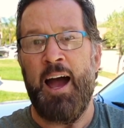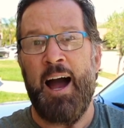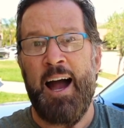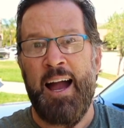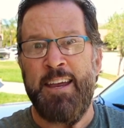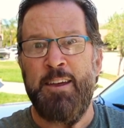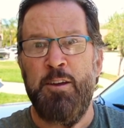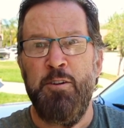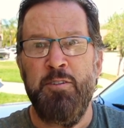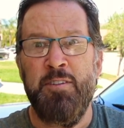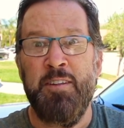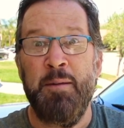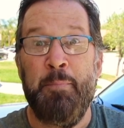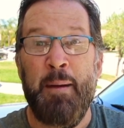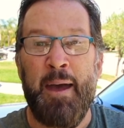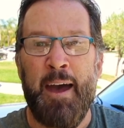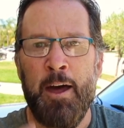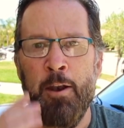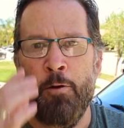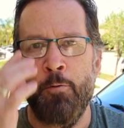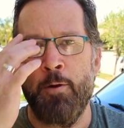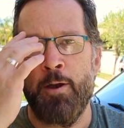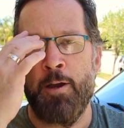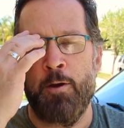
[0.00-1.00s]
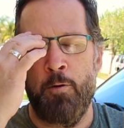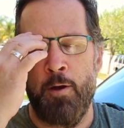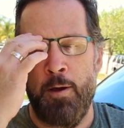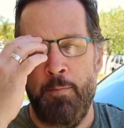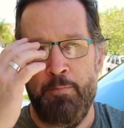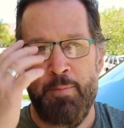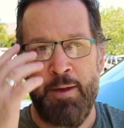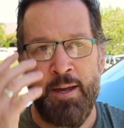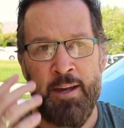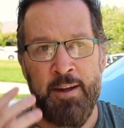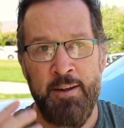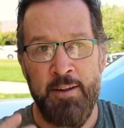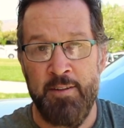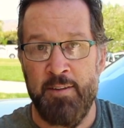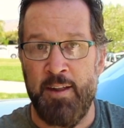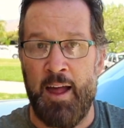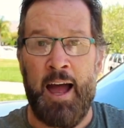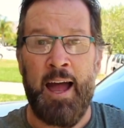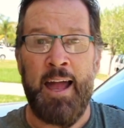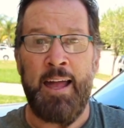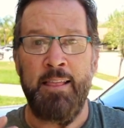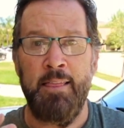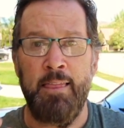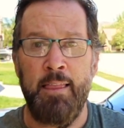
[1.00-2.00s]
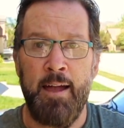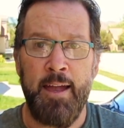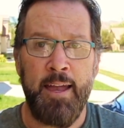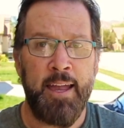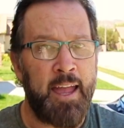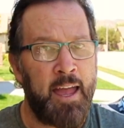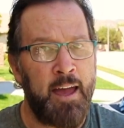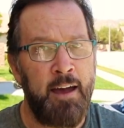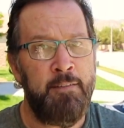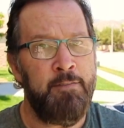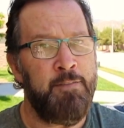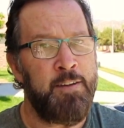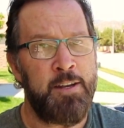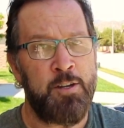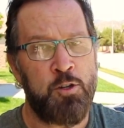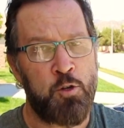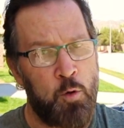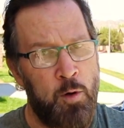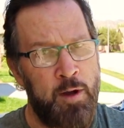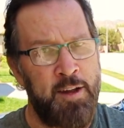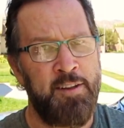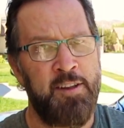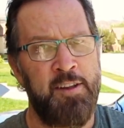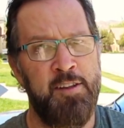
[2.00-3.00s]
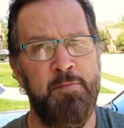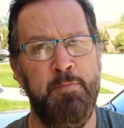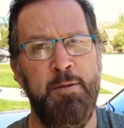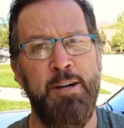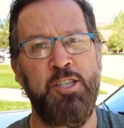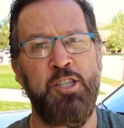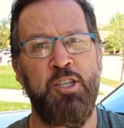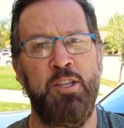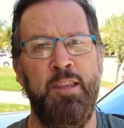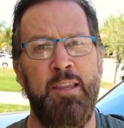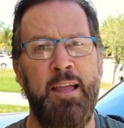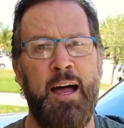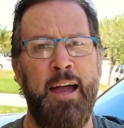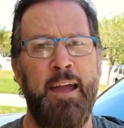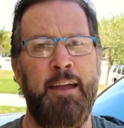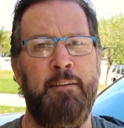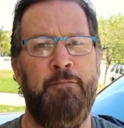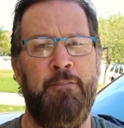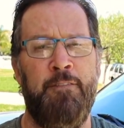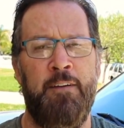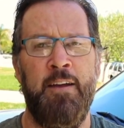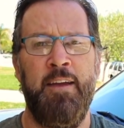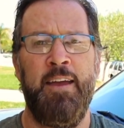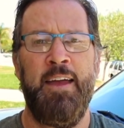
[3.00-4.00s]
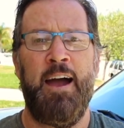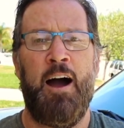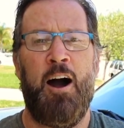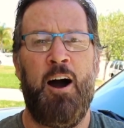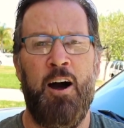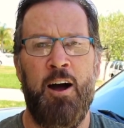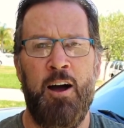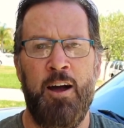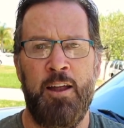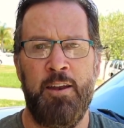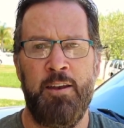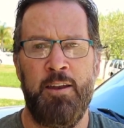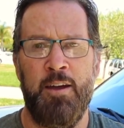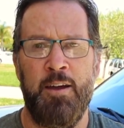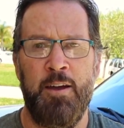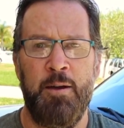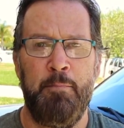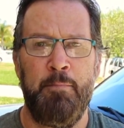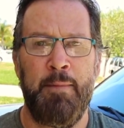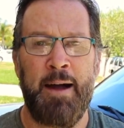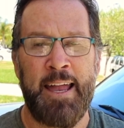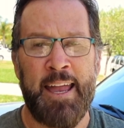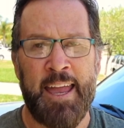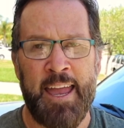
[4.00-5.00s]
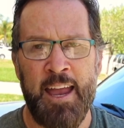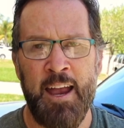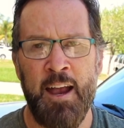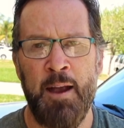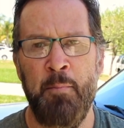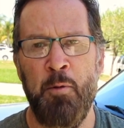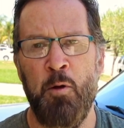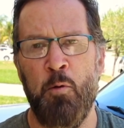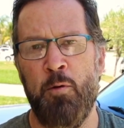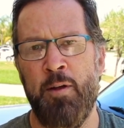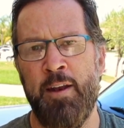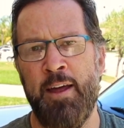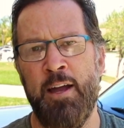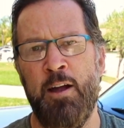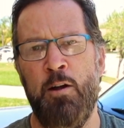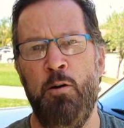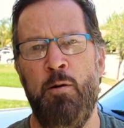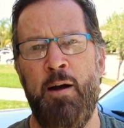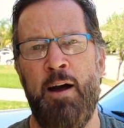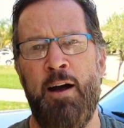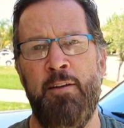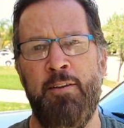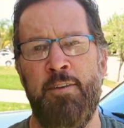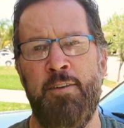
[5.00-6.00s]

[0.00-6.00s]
I use the battery grip because I like having twice as much life on my camera when I go out